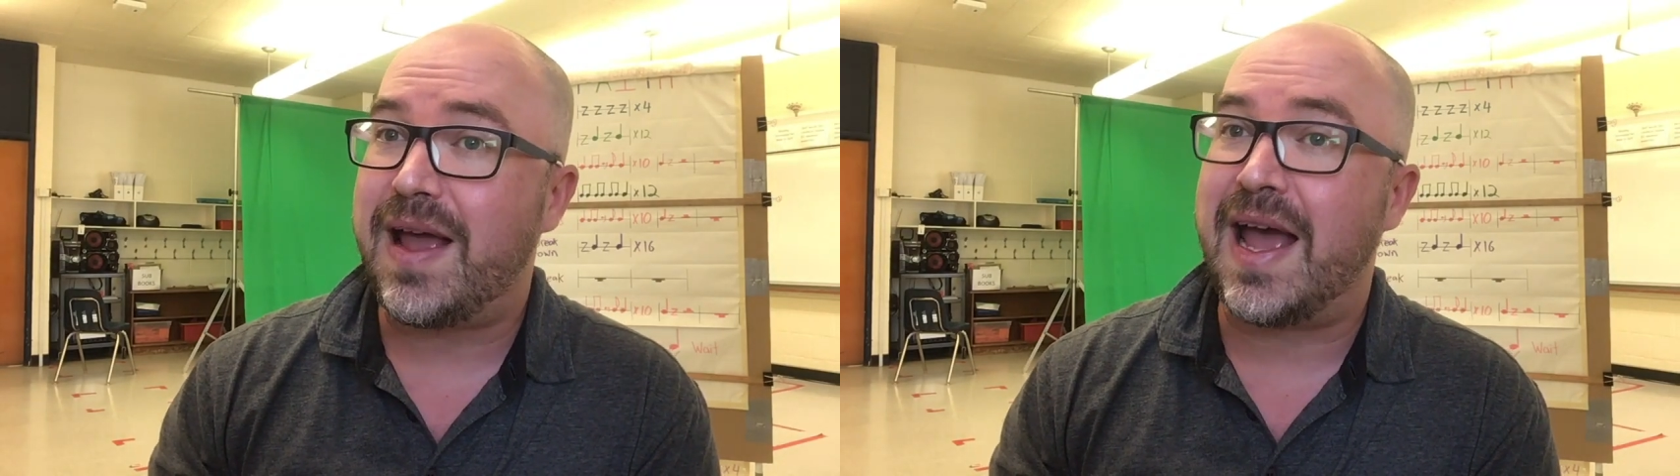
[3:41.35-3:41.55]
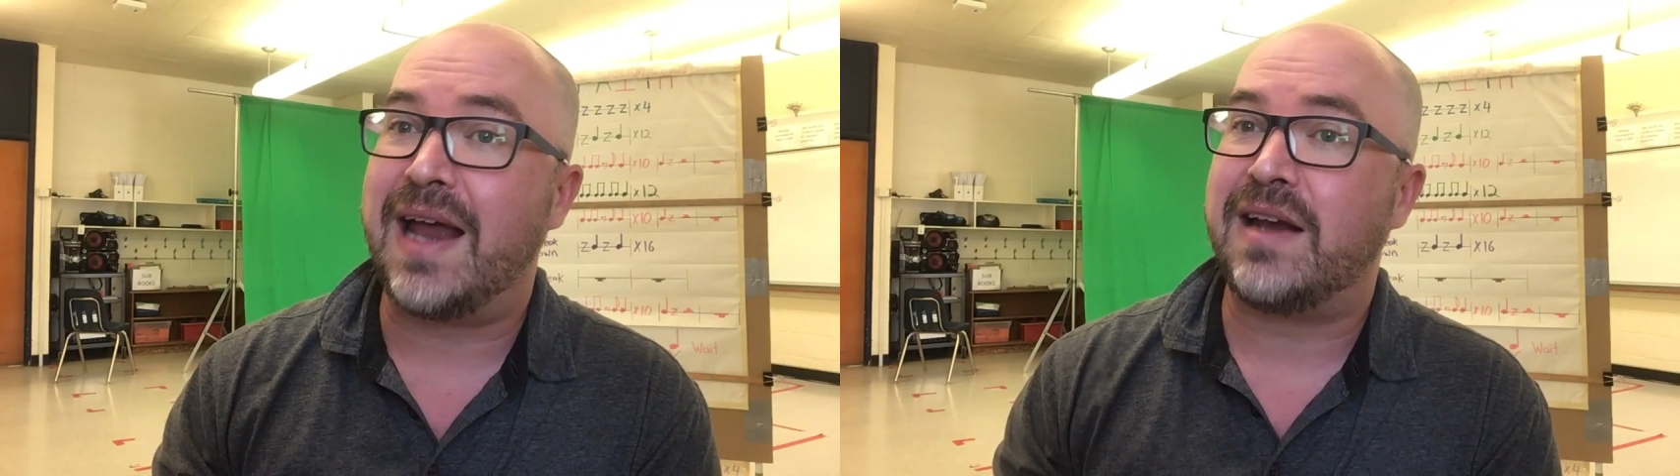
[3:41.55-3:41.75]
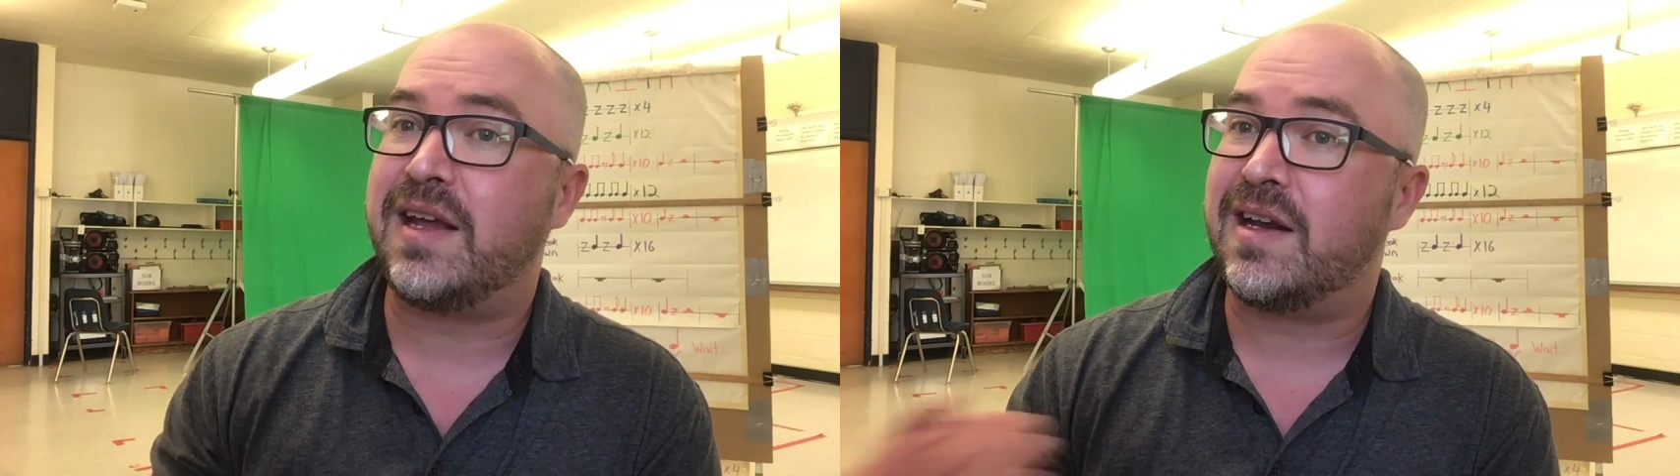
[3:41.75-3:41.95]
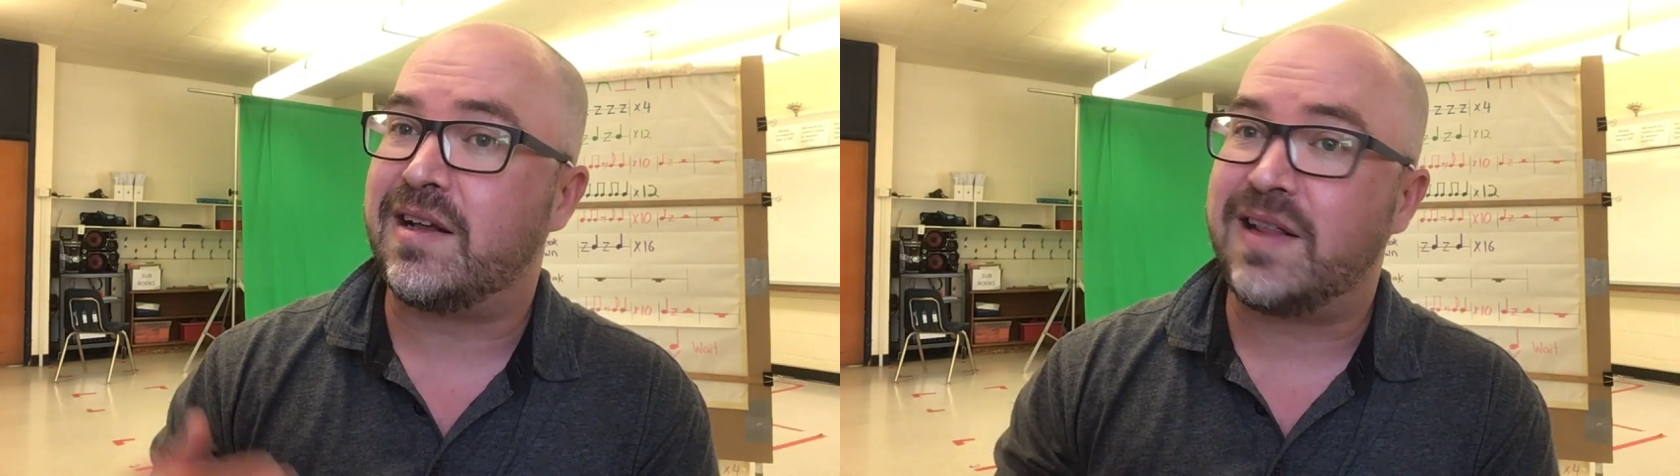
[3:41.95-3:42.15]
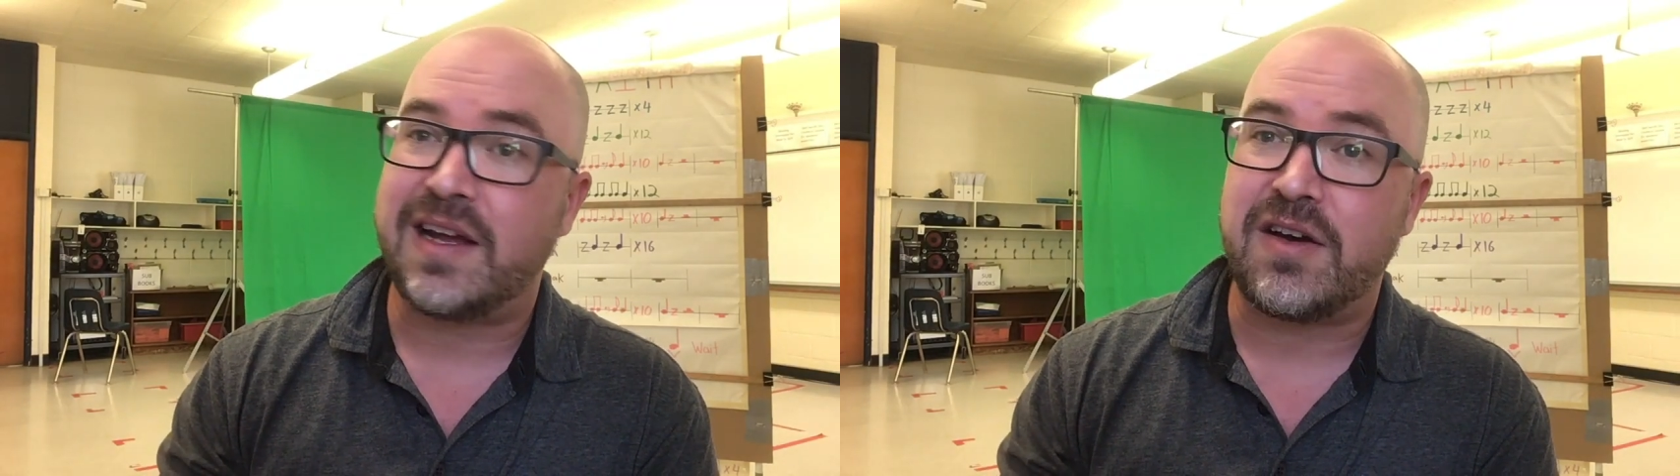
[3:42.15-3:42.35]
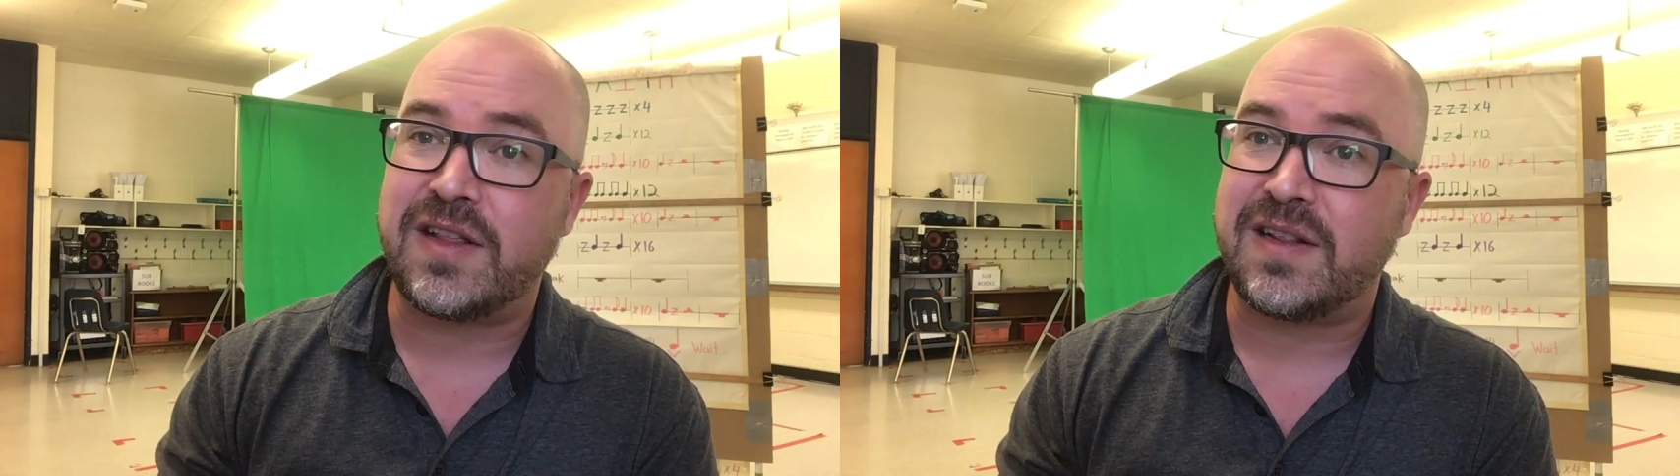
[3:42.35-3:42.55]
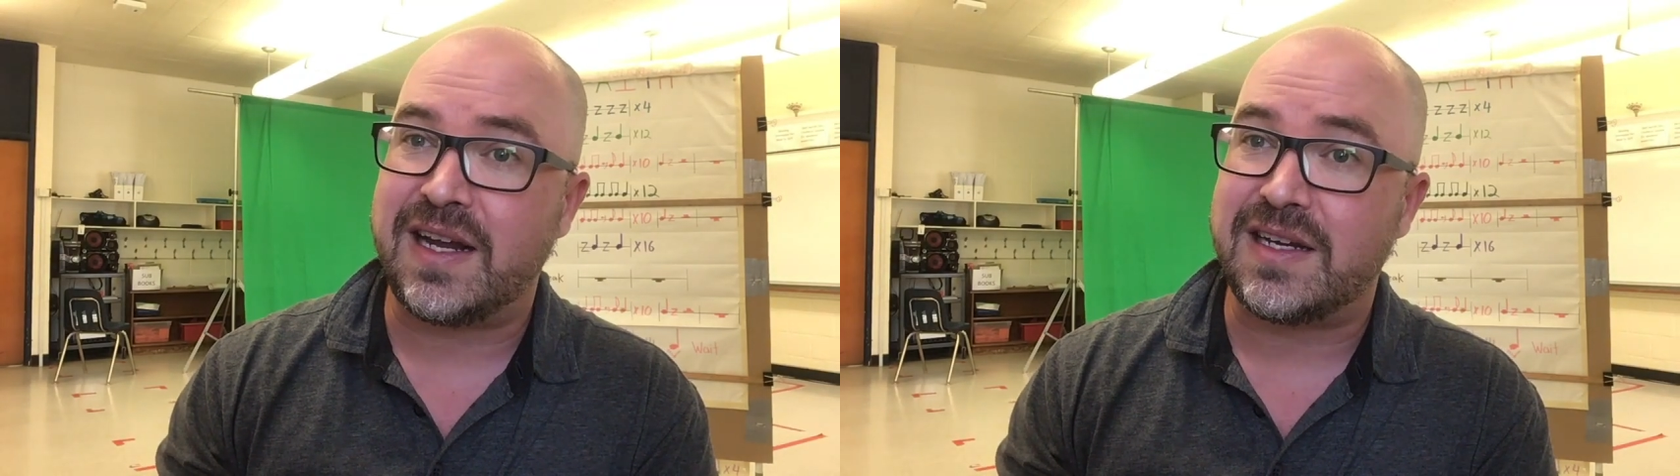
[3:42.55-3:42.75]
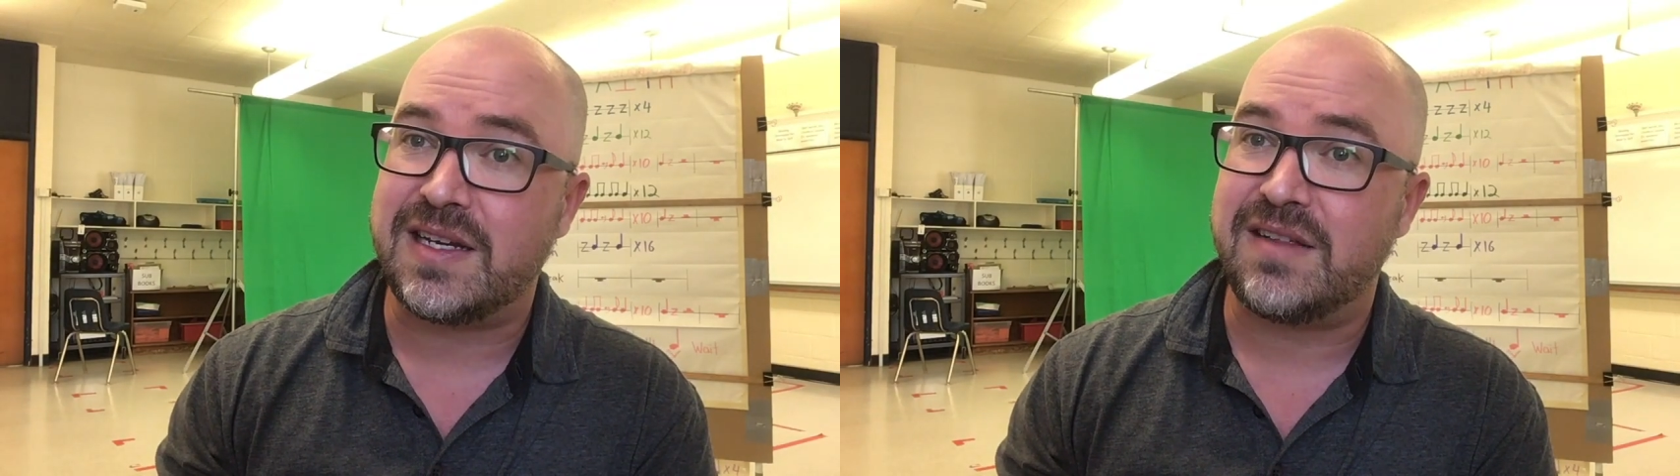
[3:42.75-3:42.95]
and can click on the
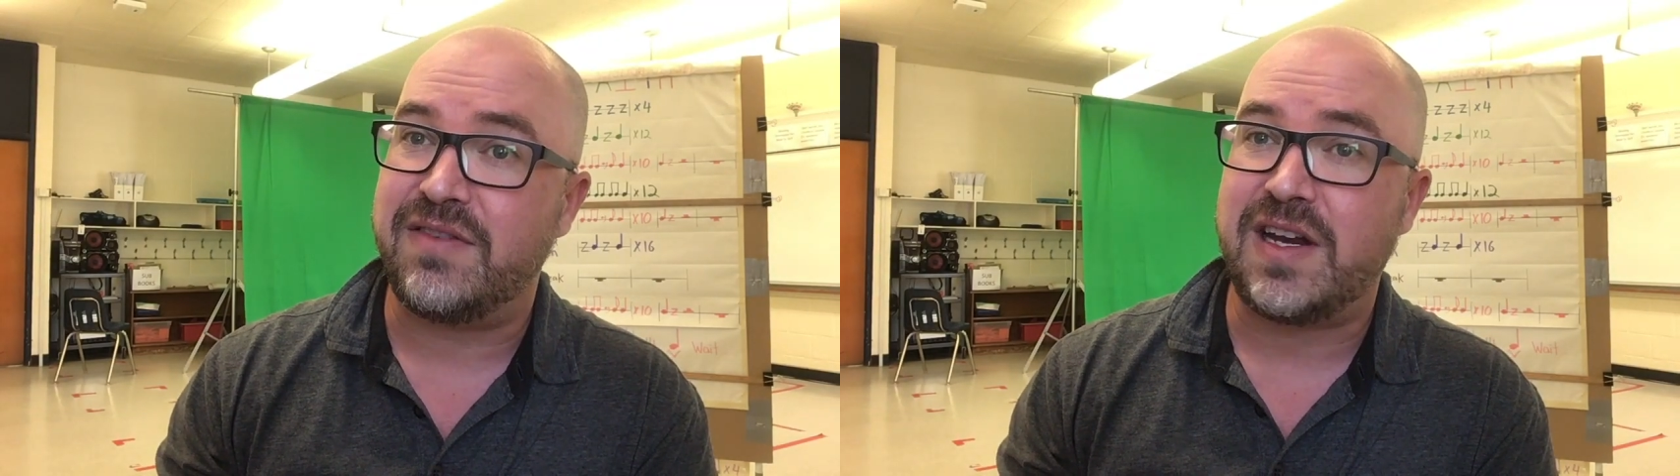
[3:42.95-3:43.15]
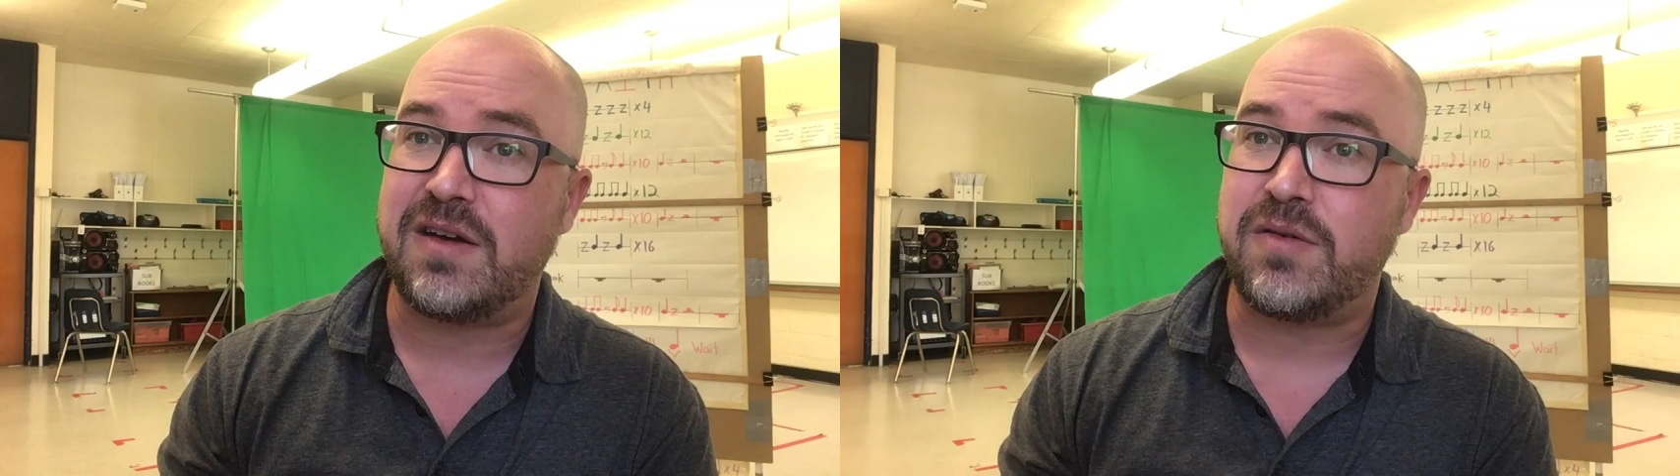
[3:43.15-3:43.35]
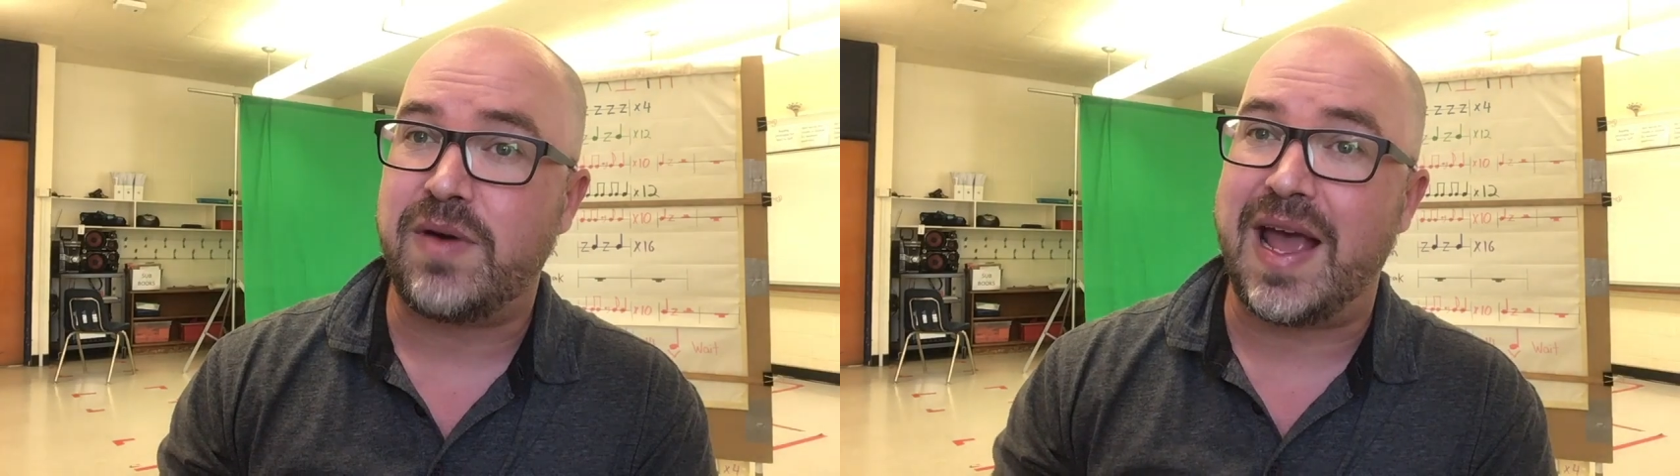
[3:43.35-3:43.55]
link to the video